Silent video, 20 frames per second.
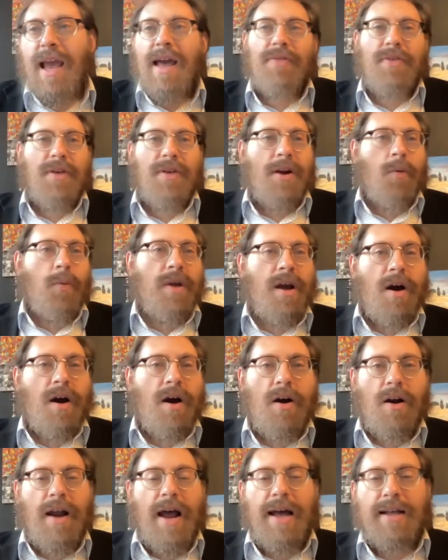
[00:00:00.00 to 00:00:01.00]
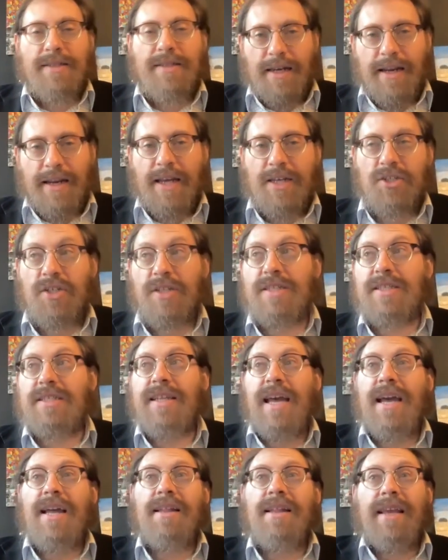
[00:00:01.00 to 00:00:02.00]
And there we are as a nation
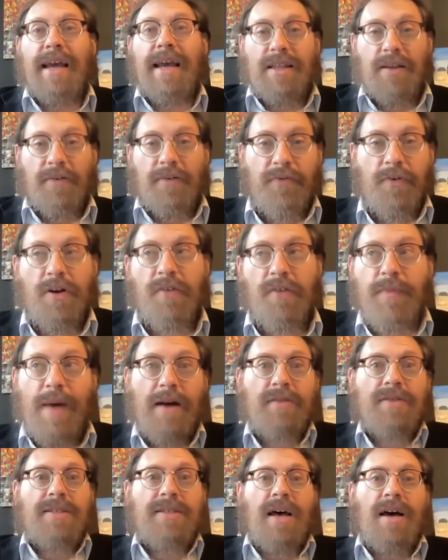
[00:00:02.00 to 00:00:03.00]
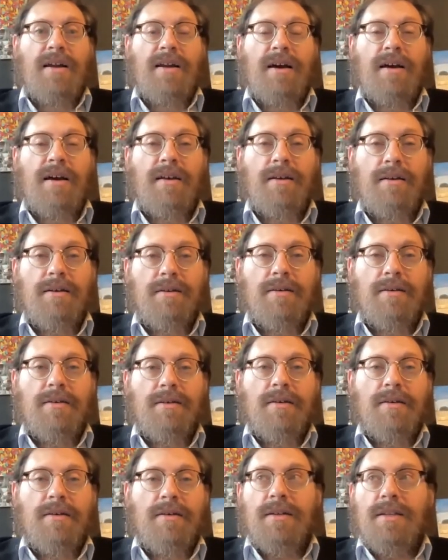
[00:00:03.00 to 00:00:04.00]
standing at the foot of Mount Sinai,
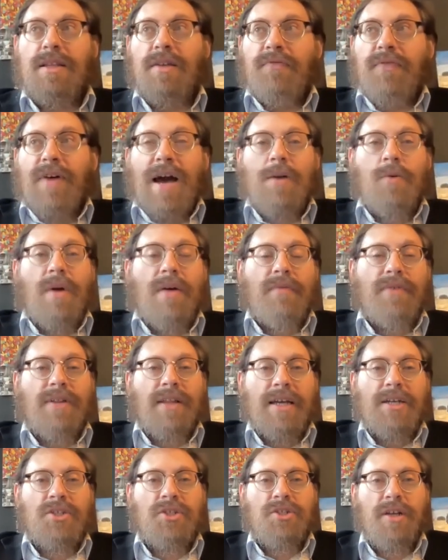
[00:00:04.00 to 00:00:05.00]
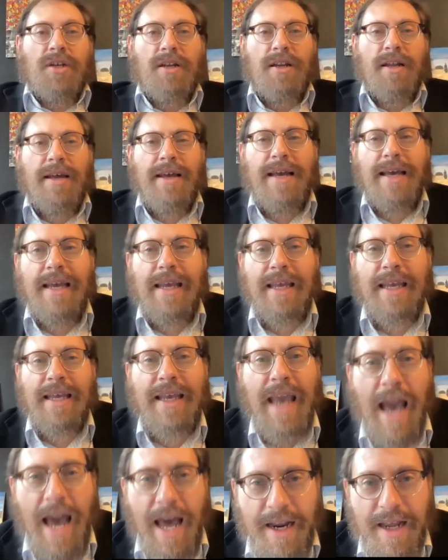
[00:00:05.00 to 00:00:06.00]
divine revelation,
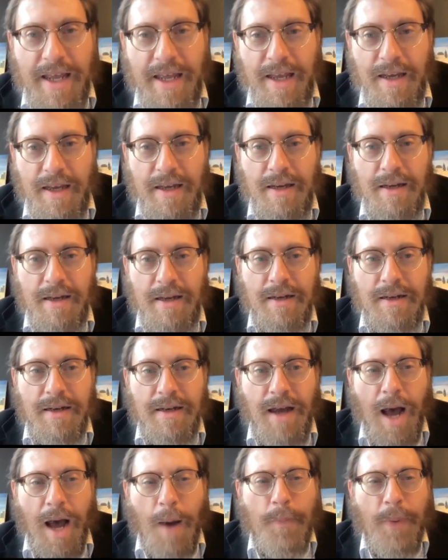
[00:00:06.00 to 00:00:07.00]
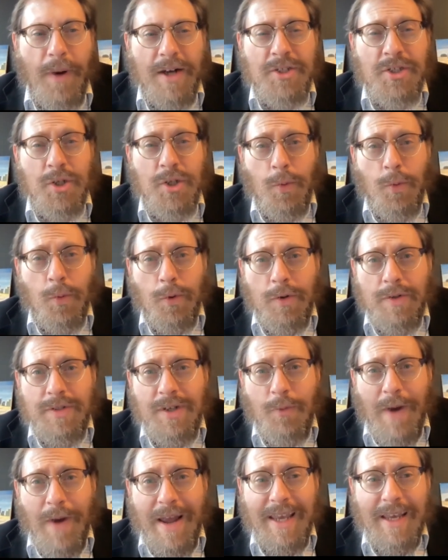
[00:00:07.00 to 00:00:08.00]
getting a bunch of rules
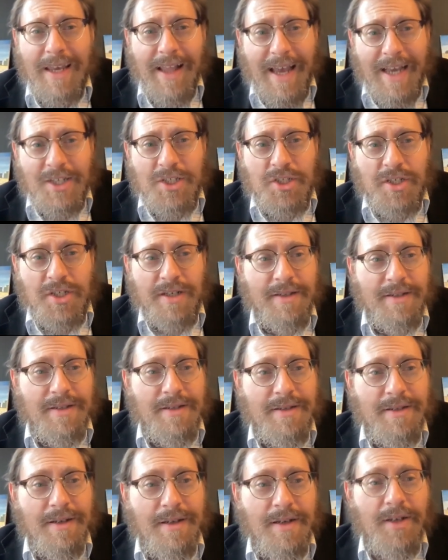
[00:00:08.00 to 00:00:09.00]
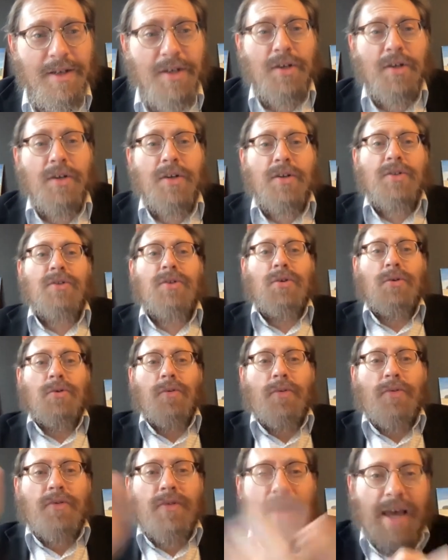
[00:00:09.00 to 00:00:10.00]
and regulations.
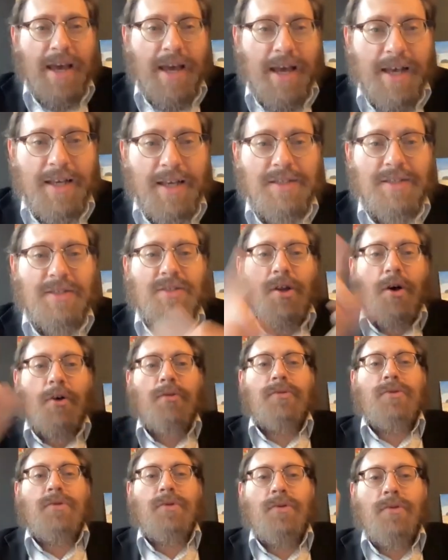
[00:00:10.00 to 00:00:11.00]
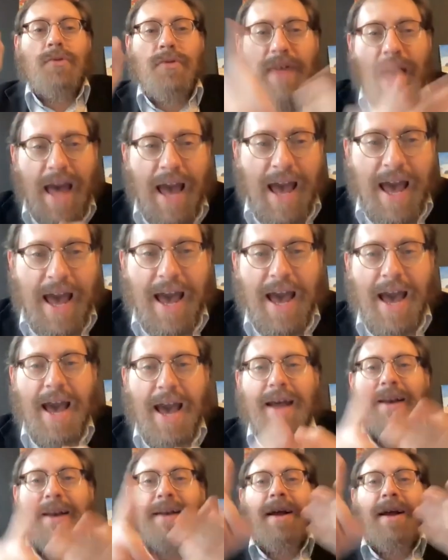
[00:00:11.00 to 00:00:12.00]
Do this, don't do
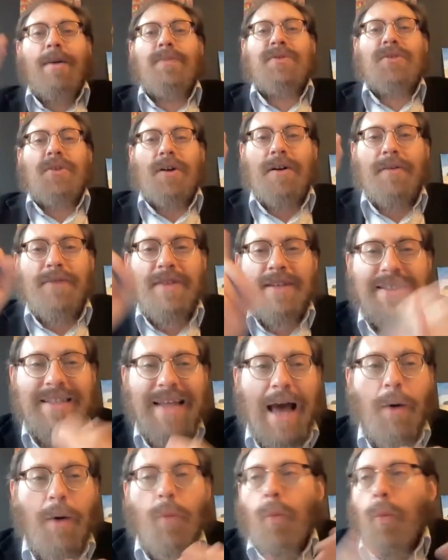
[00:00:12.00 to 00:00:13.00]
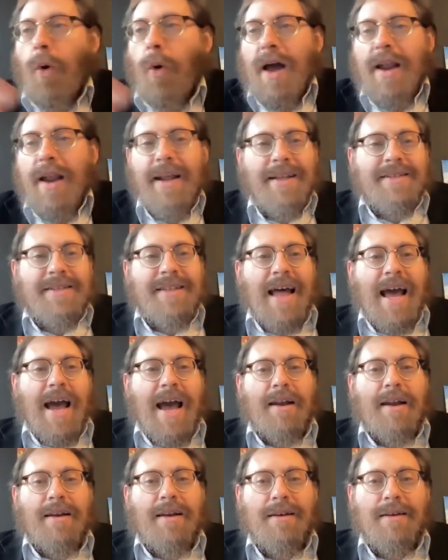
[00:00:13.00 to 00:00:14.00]
that, observe the set. What is
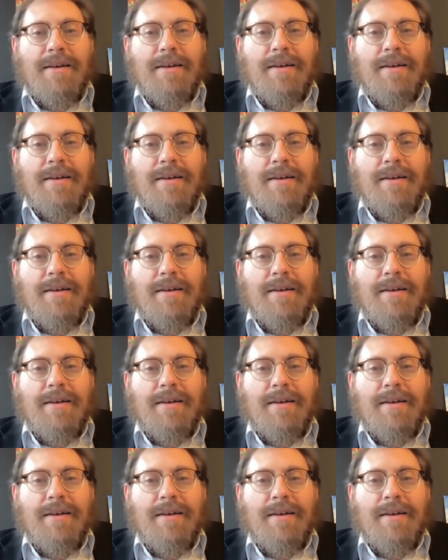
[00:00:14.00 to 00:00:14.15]
that?